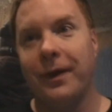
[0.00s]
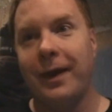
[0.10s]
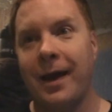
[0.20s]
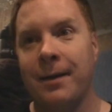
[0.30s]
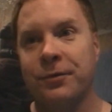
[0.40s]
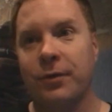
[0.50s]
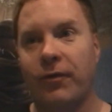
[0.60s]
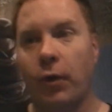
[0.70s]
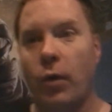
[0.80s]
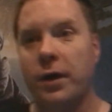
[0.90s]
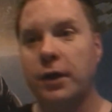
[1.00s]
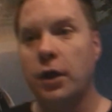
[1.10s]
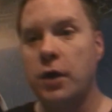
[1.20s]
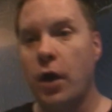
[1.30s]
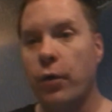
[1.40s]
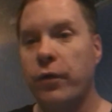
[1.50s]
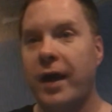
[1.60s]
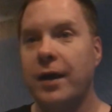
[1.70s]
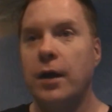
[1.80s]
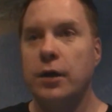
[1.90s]
in the game so everyone can know
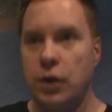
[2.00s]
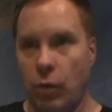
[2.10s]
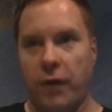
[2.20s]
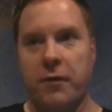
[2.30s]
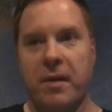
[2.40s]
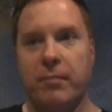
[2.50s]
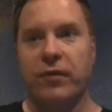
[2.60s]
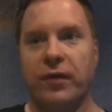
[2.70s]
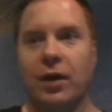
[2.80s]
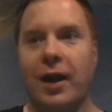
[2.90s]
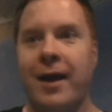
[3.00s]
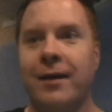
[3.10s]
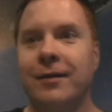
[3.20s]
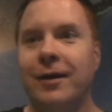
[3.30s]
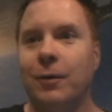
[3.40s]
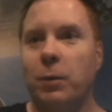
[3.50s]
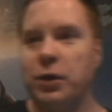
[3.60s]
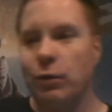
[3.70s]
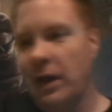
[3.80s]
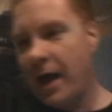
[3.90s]
that you are the member of a clan. When
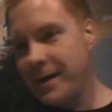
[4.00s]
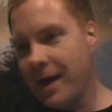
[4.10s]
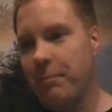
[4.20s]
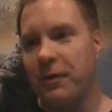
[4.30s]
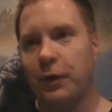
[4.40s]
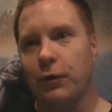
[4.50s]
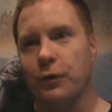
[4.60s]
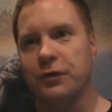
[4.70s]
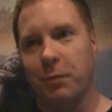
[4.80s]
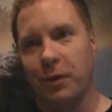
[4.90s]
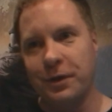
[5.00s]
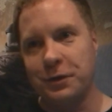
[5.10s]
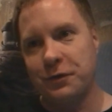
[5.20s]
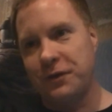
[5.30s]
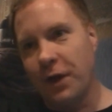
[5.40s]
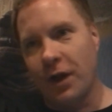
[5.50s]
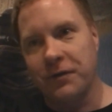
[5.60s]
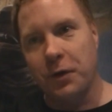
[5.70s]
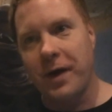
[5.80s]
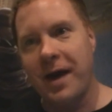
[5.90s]
you line up in the Crucible and you see all
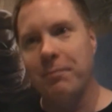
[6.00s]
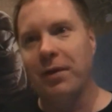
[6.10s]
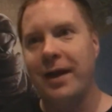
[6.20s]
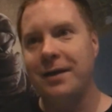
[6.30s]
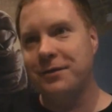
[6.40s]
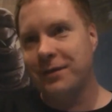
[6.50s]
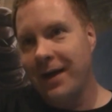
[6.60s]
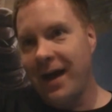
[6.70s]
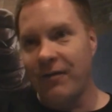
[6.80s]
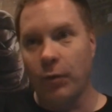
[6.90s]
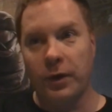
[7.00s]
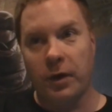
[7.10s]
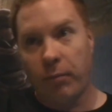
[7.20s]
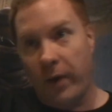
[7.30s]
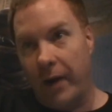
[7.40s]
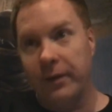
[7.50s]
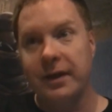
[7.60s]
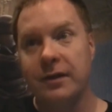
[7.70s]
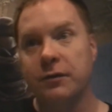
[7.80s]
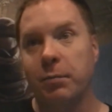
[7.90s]
of your nameplates, everyone can
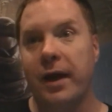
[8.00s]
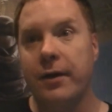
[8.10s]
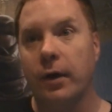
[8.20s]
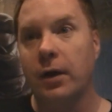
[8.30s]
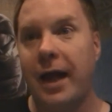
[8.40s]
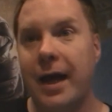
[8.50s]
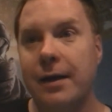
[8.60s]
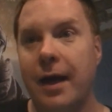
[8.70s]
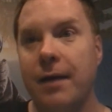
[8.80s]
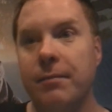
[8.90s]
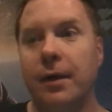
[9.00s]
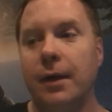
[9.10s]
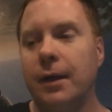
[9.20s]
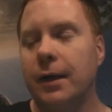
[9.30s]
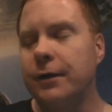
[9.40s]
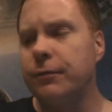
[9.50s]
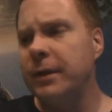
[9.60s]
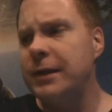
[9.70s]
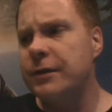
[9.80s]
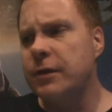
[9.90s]
proudly display their clan name. It's
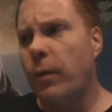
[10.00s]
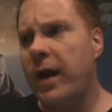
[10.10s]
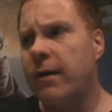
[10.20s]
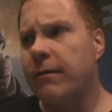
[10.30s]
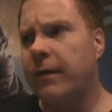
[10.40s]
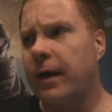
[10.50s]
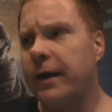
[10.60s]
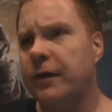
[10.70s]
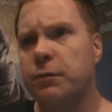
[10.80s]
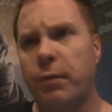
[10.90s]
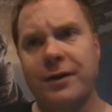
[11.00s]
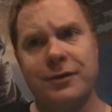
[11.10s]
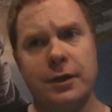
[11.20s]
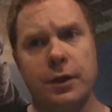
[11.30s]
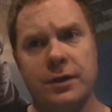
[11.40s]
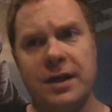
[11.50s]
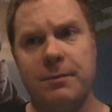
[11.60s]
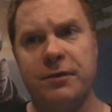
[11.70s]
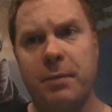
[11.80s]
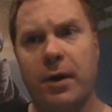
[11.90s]
really just a way of expressing your
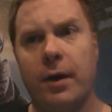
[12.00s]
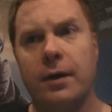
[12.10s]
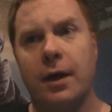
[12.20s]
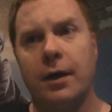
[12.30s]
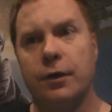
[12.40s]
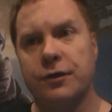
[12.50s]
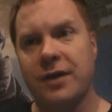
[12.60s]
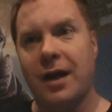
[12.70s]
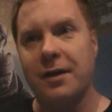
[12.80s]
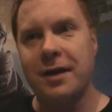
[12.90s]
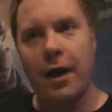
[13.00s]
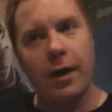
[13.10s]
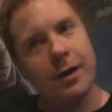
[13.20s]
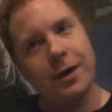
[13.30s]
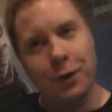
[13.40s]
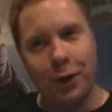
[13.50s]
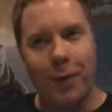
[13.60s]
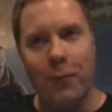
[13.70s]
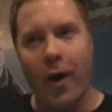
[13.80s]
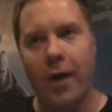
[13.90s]
team spirit, your solidarity, your
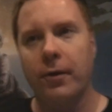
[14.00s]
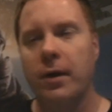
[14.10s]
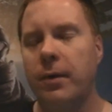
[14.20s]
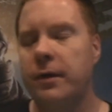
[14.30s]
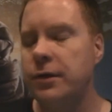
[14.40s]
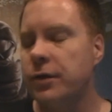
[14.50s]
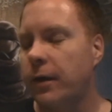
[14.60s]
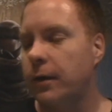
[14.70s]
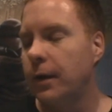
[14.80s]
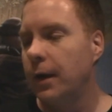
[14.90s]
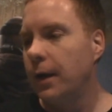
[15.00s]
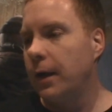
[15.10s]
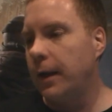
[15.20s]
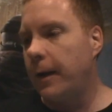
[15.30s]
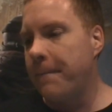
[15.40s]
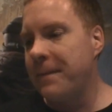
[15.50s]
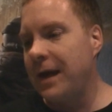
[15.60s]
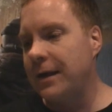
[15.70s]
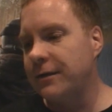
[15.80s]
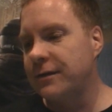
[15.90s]
camaraderie with each other,
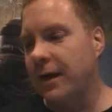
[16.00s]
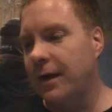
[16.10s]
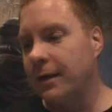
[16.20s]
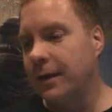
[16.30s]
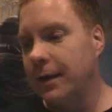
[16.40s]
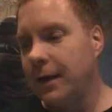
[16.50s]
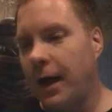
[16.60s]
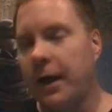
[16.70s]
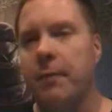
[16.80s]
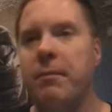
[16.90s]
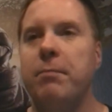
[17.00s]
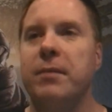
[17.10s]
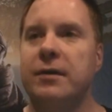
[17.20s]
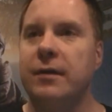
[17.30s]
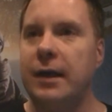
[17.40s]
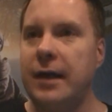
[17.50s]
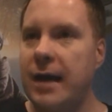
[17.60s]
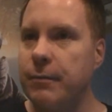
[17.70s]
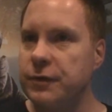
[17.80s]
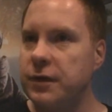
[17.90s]
and it's a commitment that
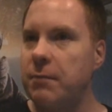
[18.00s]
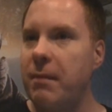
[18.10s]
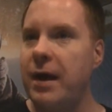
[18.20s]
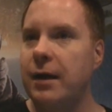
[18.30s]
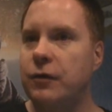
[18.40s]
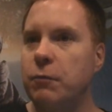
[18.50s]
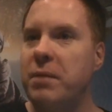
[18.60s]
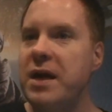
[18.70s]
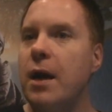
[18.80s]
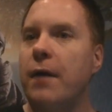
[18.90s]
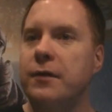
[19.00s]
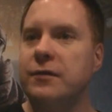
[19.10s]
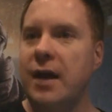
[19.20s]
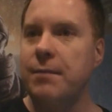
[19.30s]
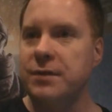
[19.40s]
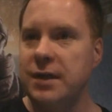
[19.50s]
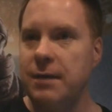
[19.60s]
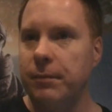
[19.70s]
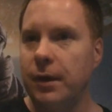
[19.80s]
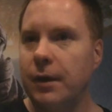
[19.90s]
gamers can make to be on the same
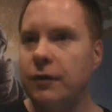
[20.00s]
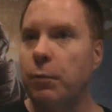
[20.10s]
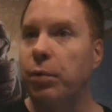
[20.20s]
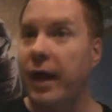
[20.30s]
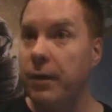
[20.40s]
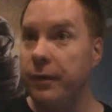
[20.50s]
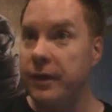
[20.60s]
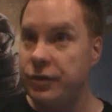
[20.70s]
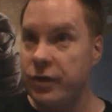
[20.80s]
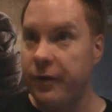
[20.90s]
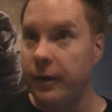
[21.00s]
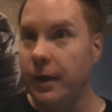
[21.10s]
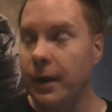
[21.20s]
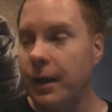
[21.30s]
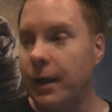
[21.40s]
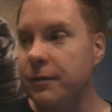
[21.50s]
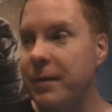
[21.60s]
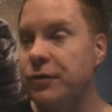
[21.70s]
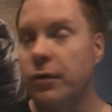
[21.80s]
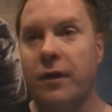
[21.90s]
team, to play with each other, to
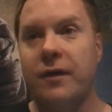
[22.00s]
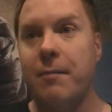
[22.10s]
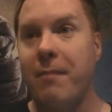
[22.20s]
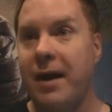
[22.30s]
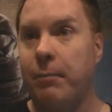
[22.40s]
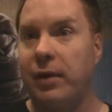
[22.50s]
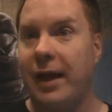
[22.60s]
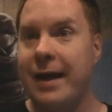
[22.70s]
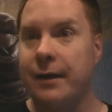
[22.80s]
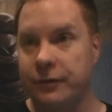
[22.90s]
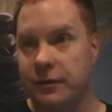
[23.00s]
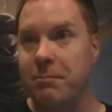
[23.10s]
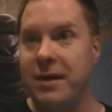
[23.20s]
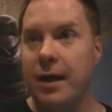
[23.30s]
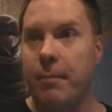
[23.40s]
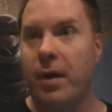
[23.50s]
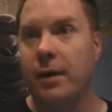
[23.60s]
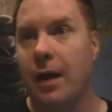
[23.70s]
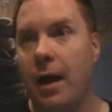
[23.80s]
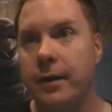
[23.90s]
make sure that they make plans to meet up
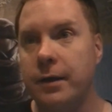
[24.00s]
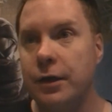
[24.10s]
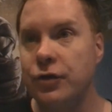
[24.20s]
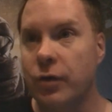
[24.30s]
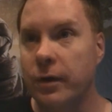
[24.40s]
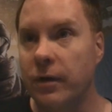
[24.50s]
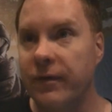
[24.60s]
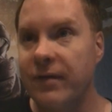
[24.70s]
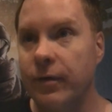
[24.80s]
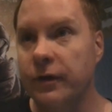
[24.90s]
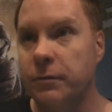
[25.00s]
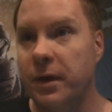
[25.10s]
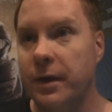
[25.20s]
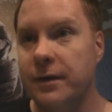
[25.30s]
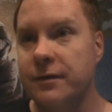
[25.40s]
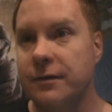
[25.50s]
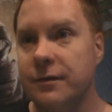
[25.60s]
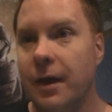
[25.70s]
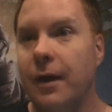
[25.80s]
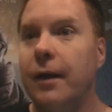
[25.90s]
online and enjoy their favorite
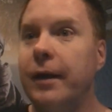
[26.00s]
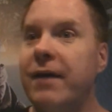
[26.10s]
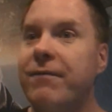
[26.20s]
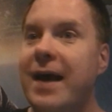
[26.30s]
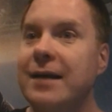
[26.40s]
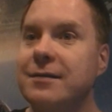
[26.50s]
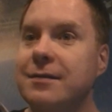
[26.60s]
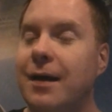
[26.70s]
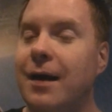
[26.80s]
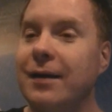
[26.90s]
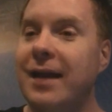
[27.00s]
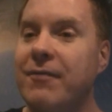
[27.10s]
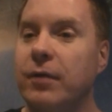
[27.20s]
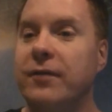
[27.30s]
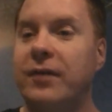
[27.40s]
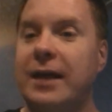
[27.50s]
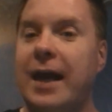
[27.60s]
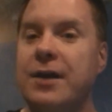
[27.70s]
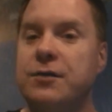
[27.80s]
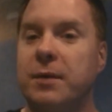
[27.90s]
experiences. If that's a level of
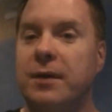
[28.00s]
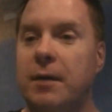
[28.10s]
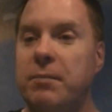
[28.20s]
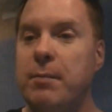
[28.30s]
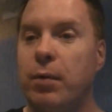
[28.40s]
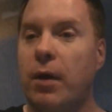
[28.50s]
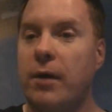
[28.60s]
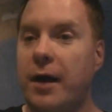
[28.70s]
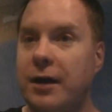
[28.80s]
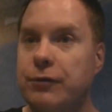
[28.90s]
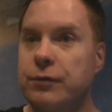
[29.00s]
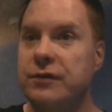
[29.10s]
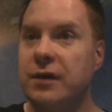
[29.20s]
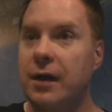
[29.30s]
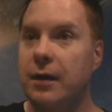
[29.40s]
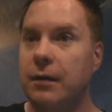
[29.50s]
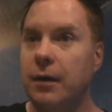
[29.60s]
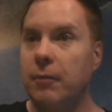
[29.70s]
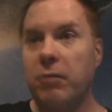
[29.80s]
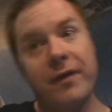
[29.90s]
engagement that people are not interested
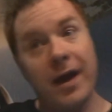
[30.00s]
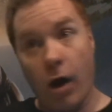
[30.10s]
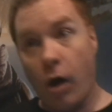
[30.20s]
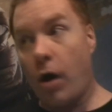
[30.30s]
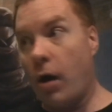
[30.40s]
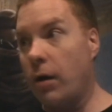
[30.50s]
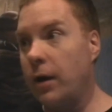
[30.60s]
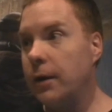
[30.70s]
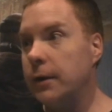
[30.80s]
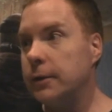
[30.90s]
in, but they are